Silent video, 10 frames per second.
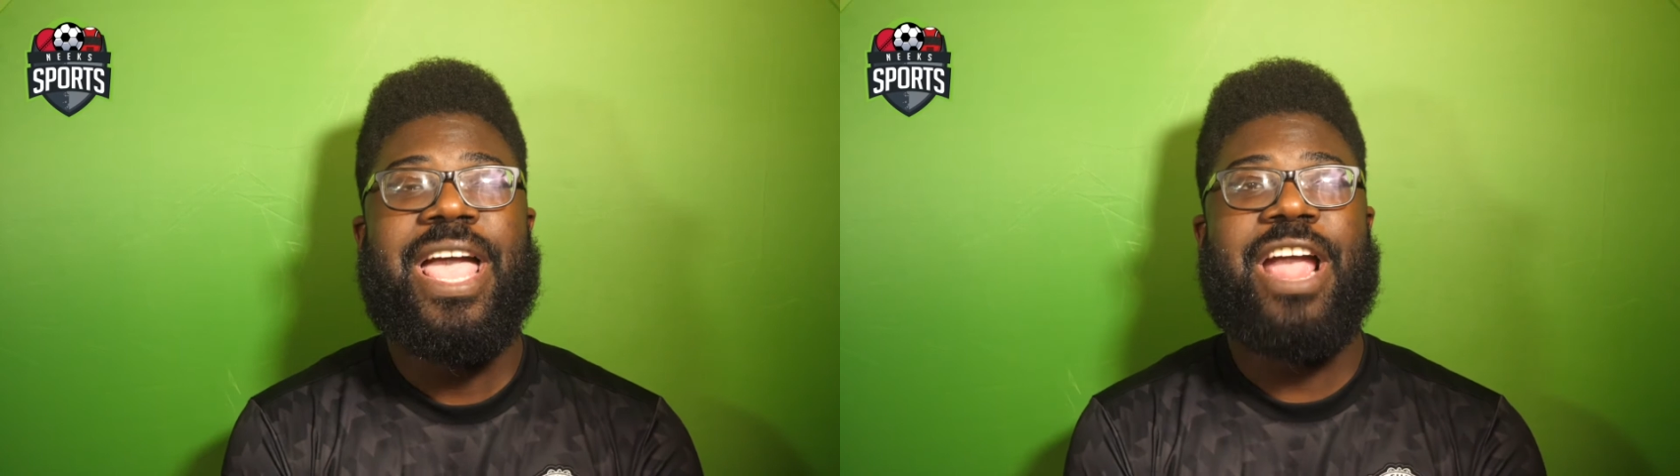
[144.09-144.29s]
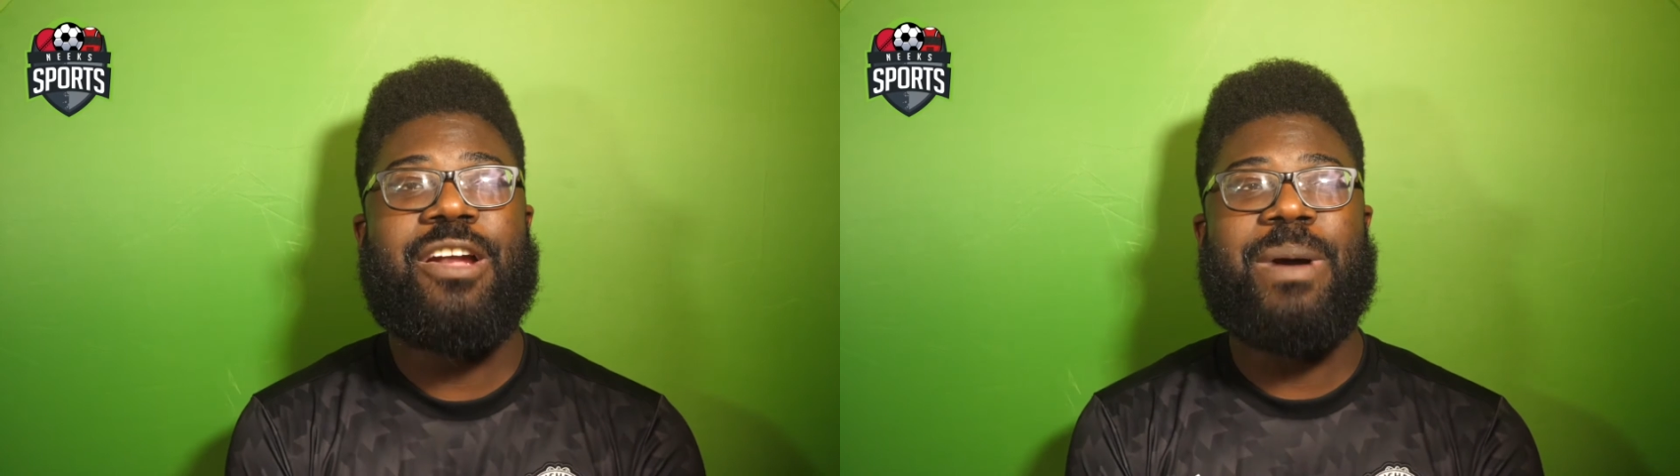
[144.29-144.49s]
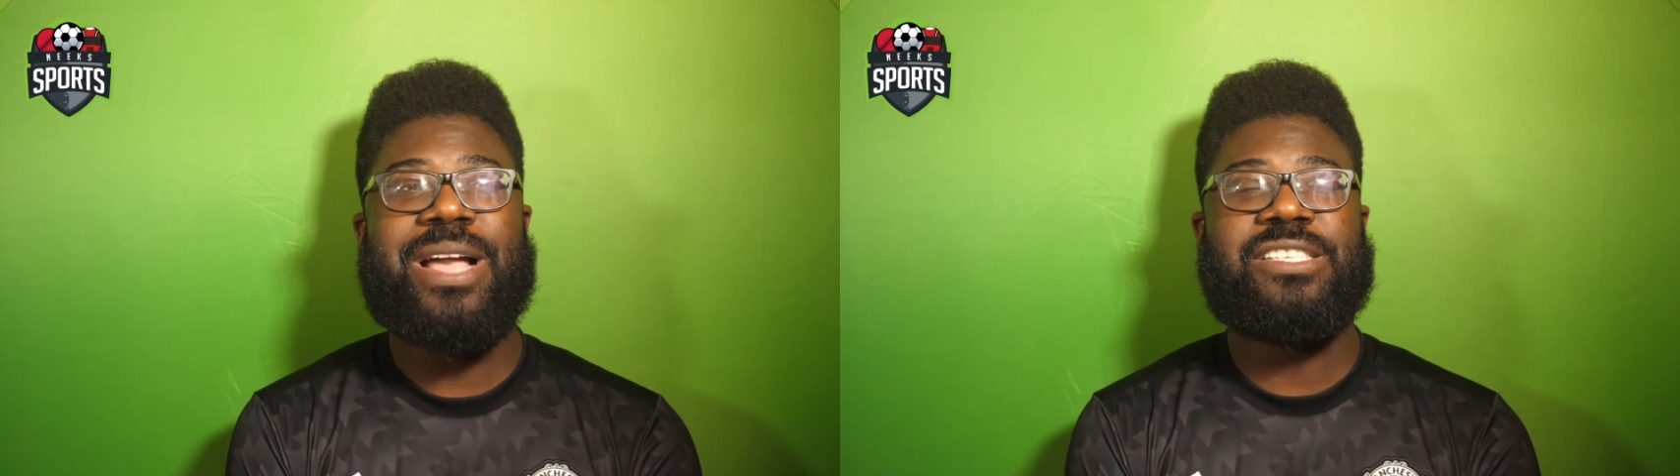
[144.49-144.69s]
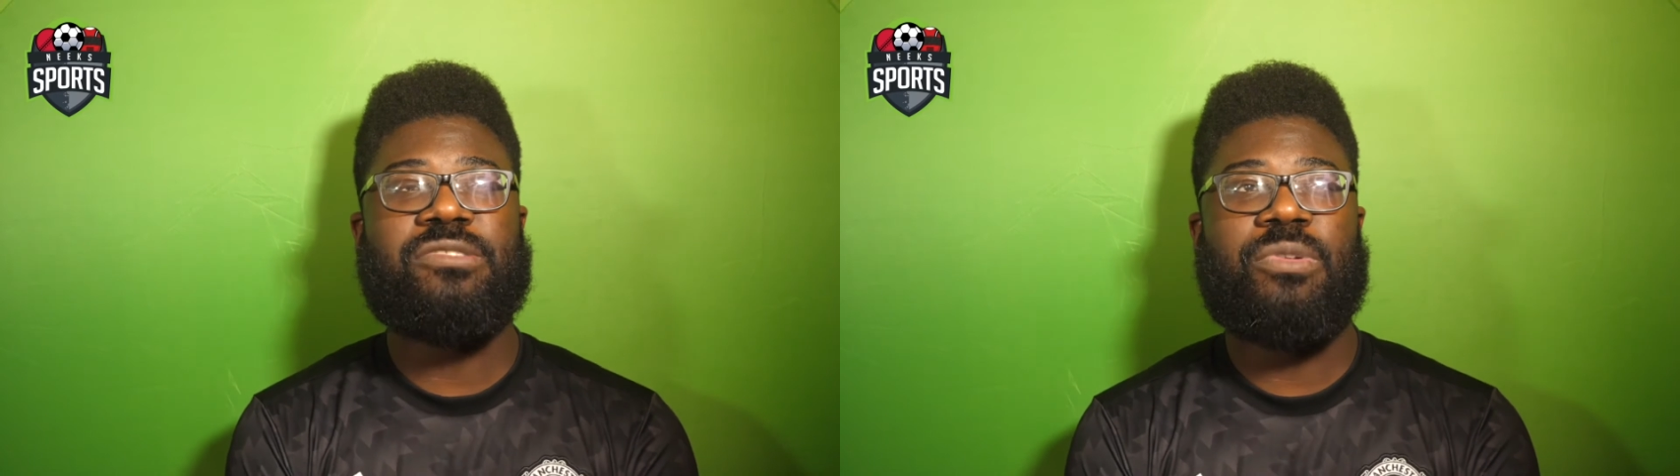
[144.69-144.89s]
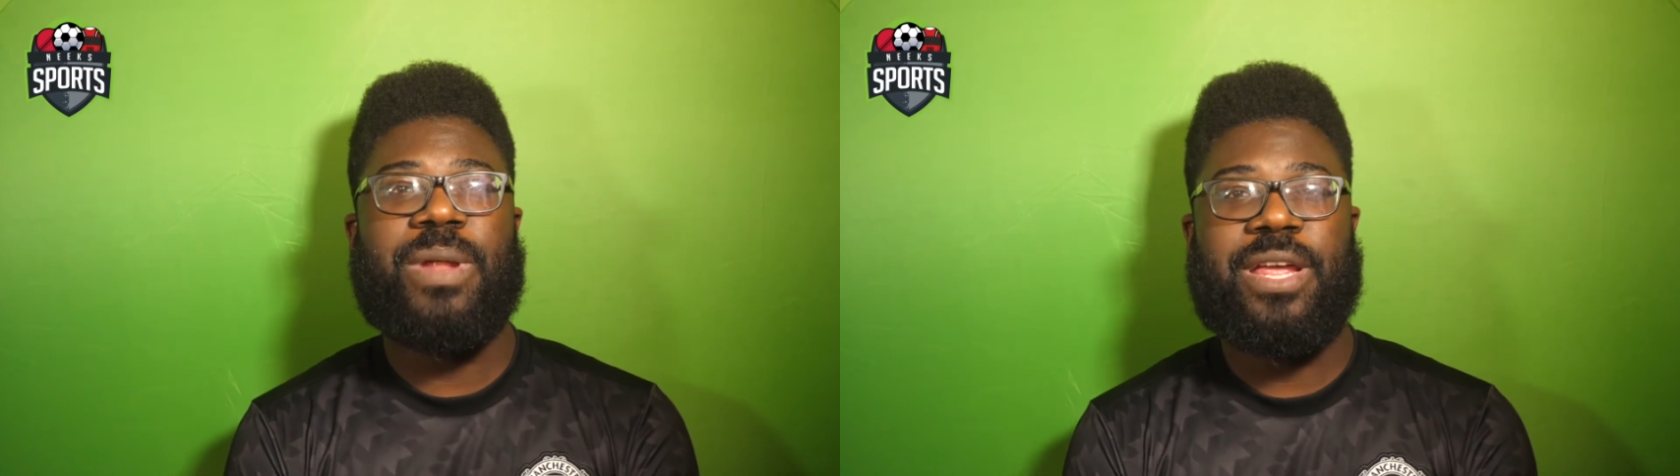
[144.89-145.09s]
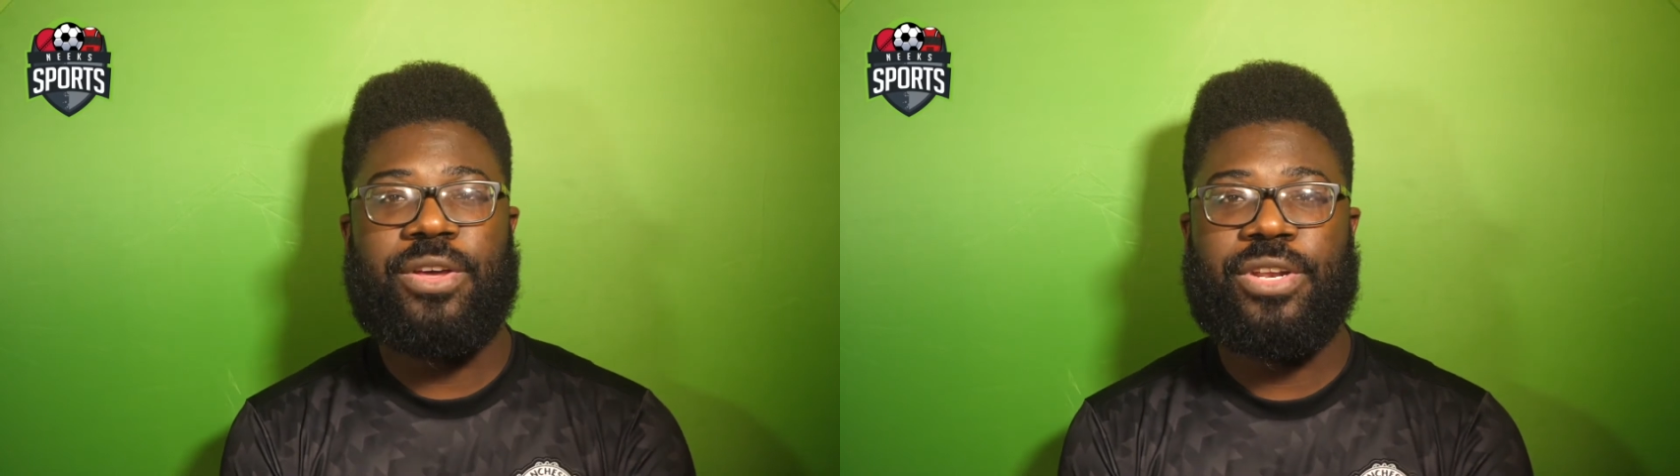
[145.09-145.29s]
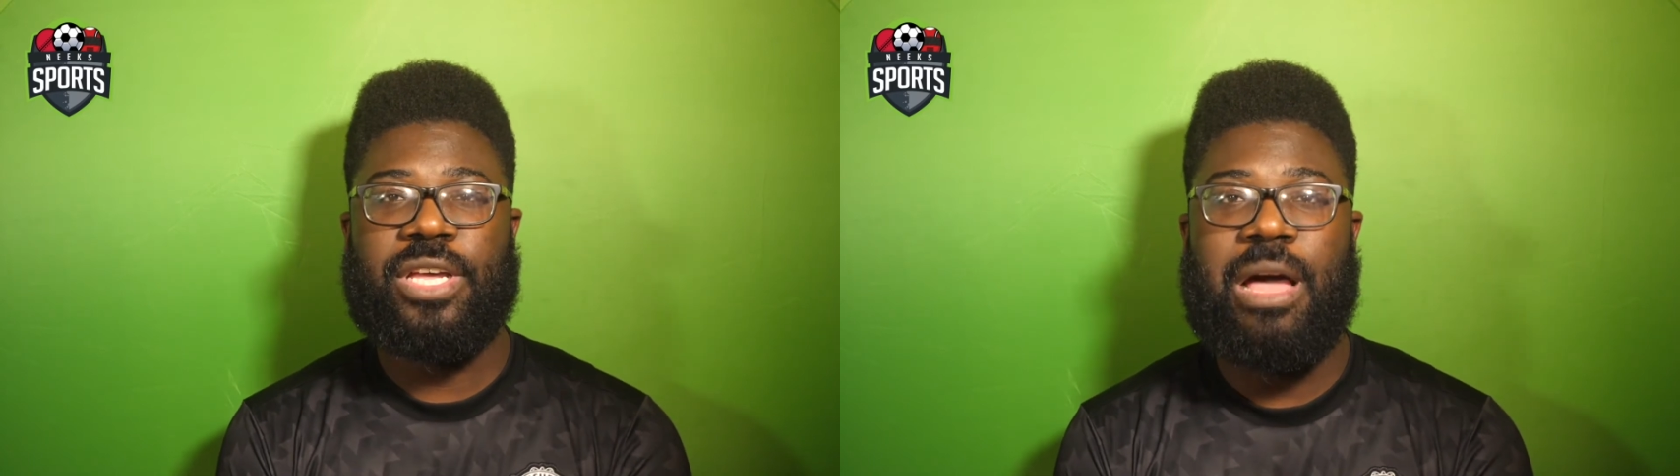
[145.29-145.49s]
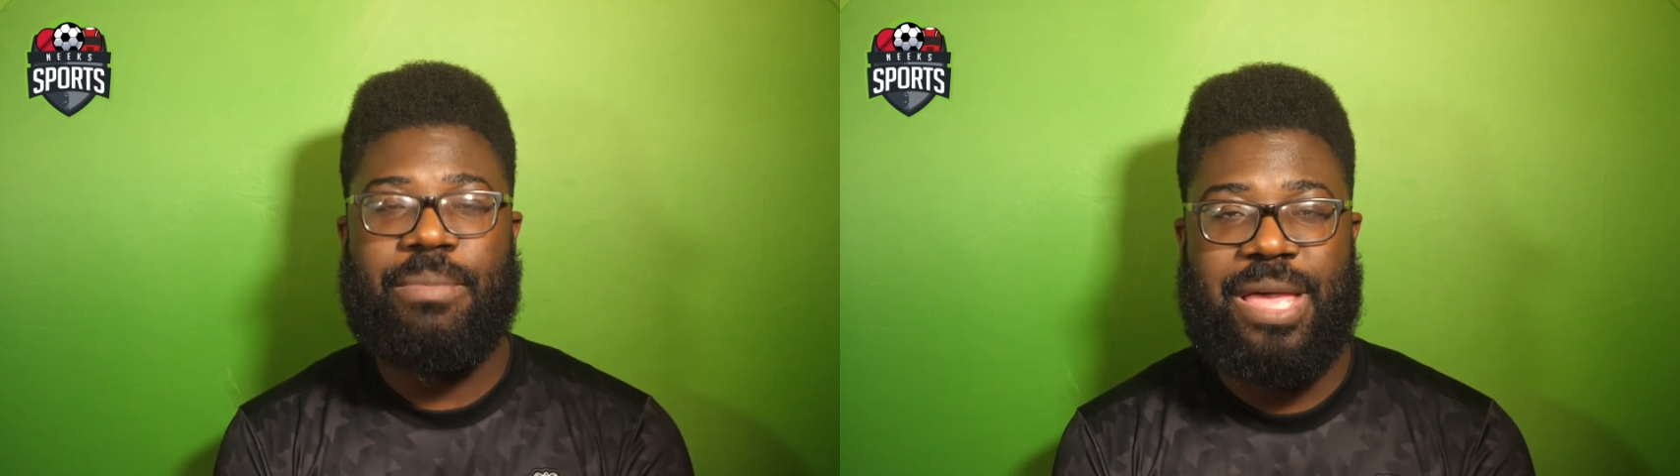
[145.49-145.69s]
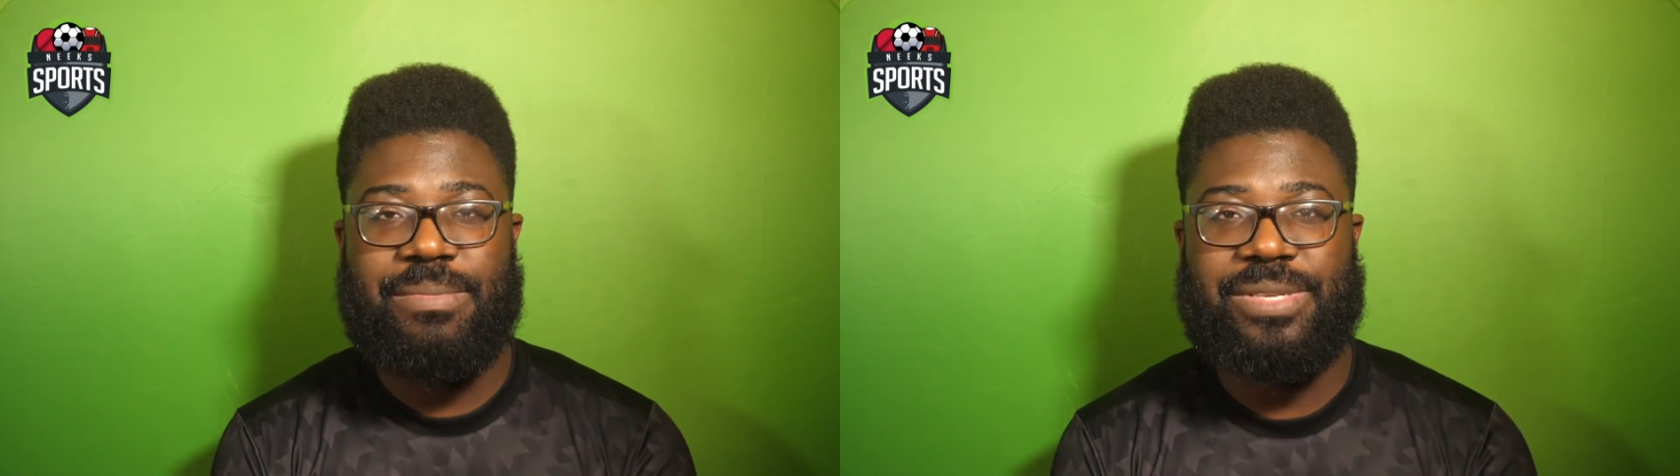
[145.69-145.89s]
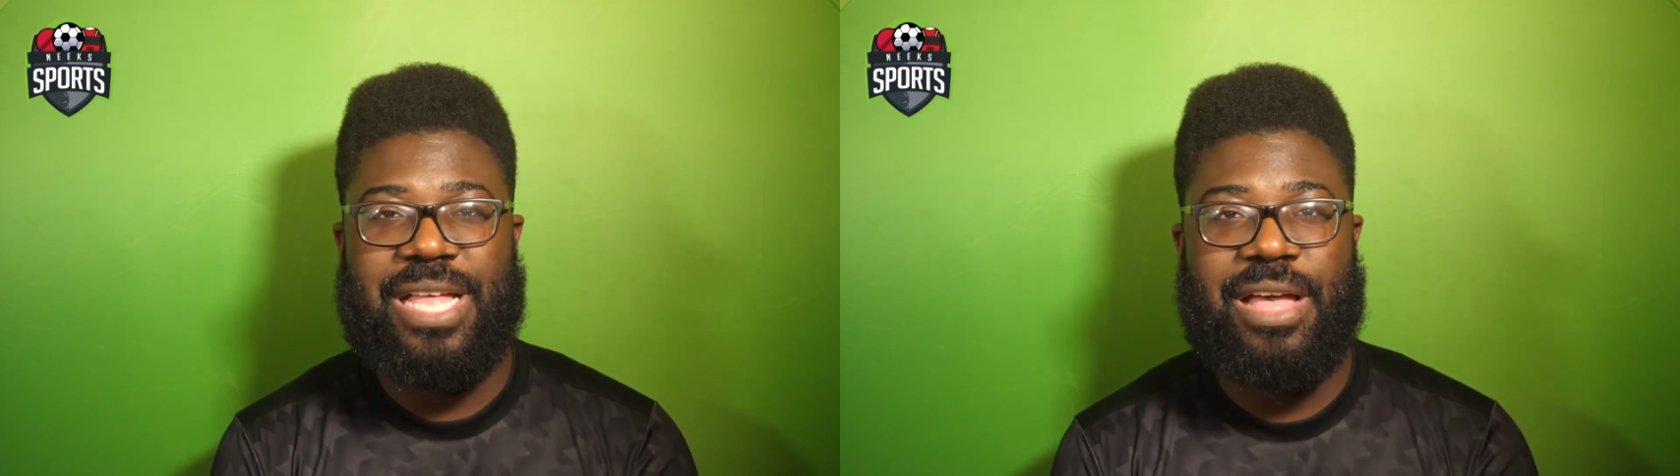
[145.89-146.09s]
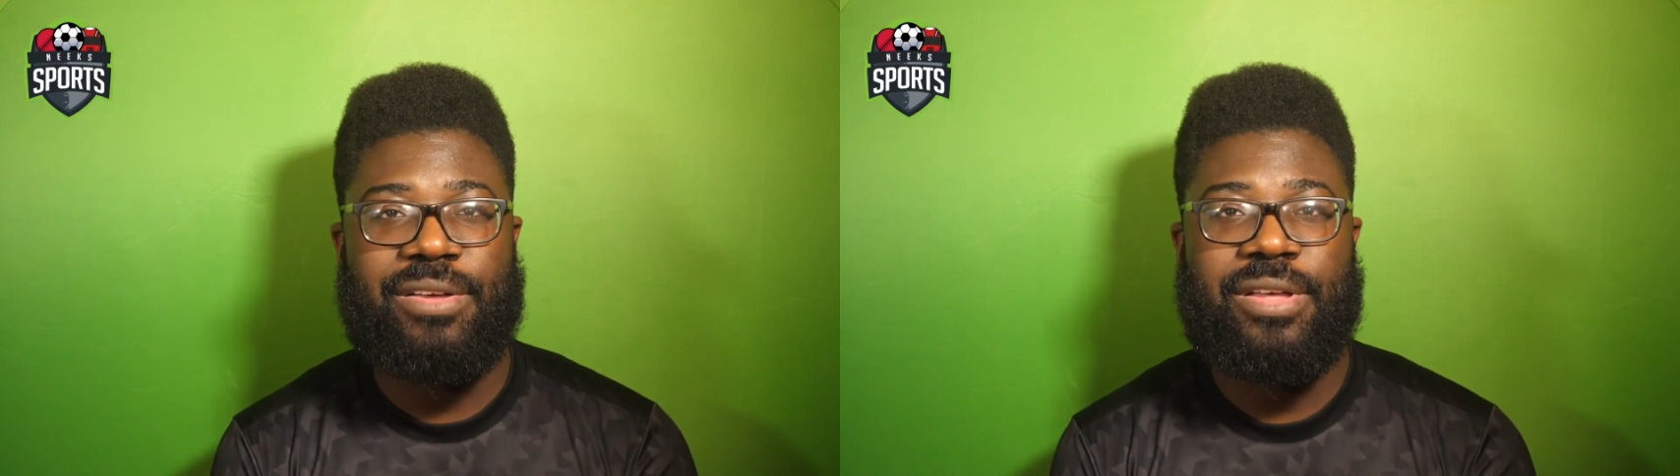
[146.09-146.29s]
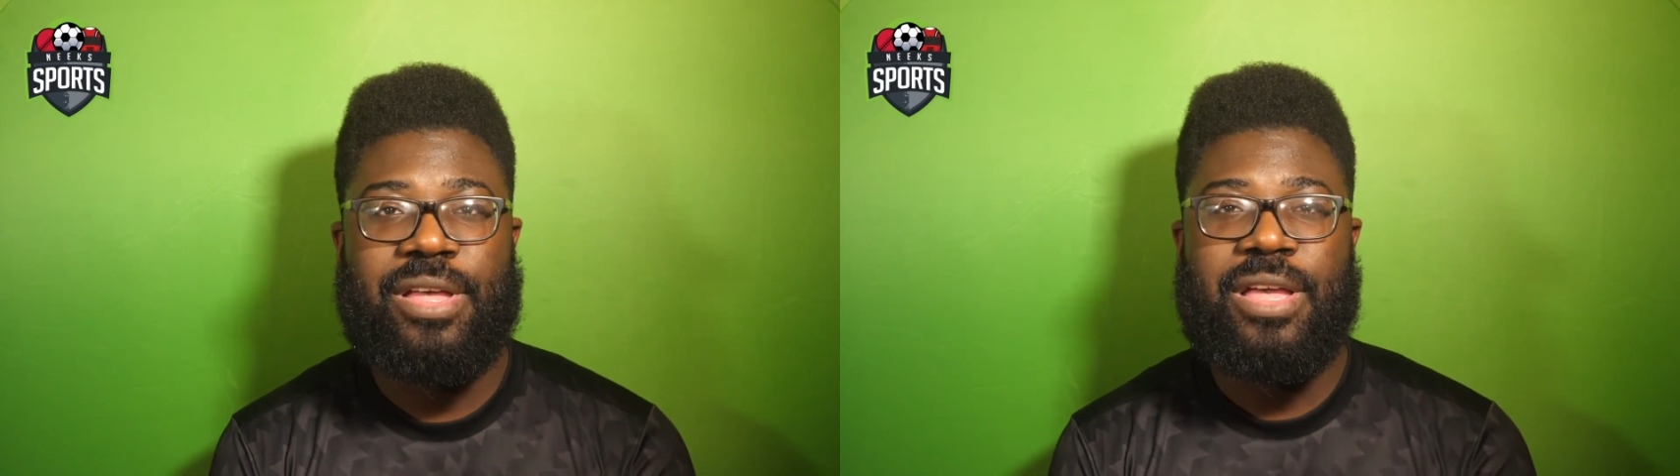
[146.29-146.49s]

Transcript: Eric Bailly seems to be playing a lot of the cup games now.